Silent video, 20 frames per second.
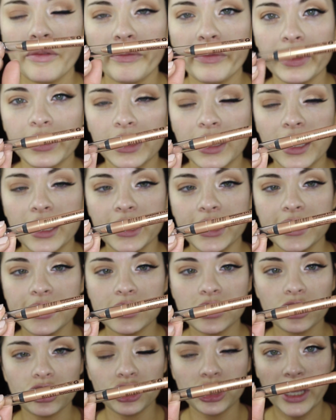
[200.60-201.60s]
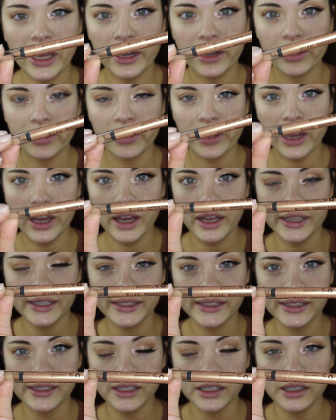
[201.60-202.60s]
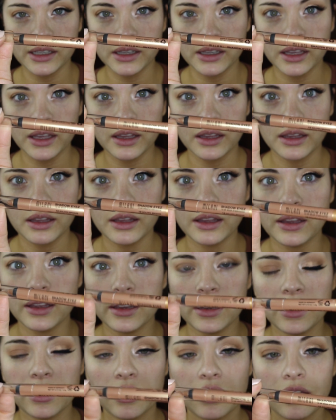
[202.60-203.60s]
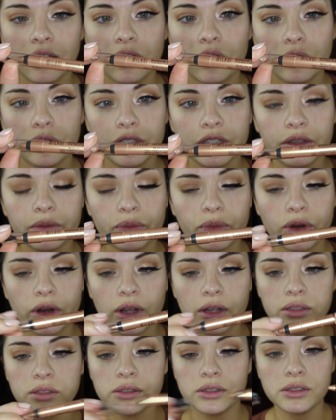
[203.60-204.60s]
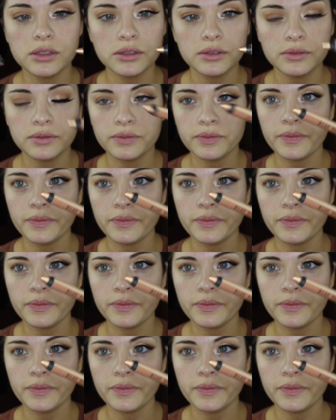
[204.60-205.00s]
Milani's Shadow Eye Stick in Golden Bronze.